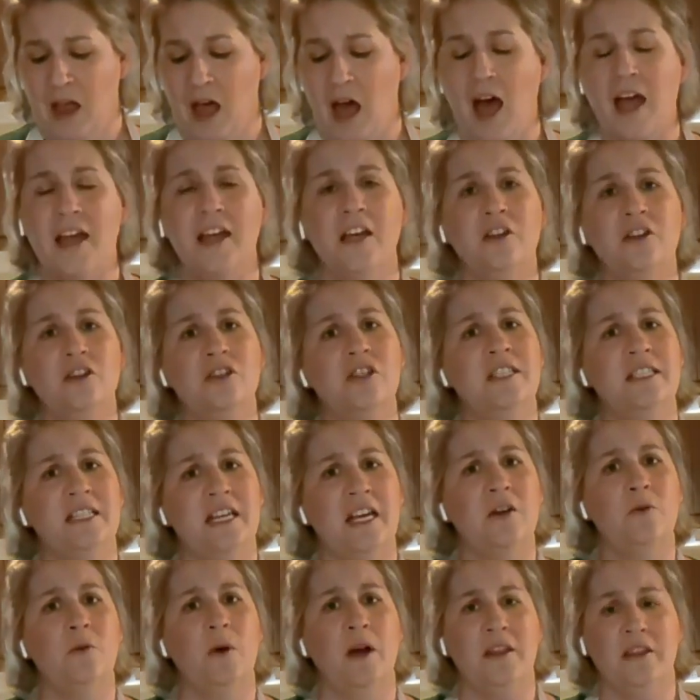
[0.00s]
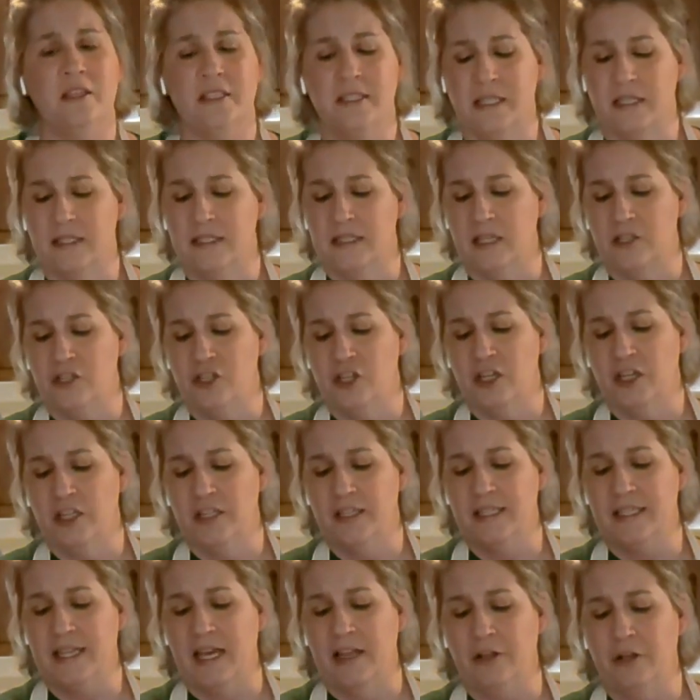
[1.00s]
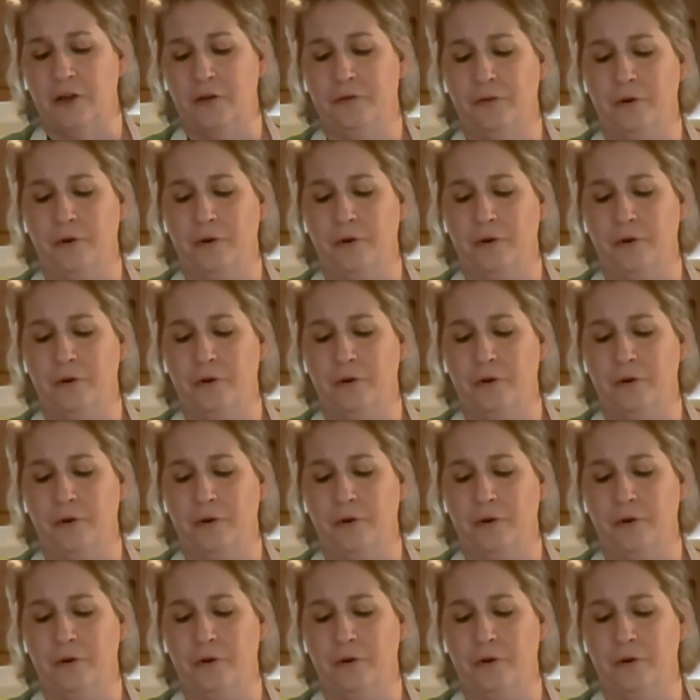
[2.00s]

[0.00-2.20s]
I understand why this is such a good seller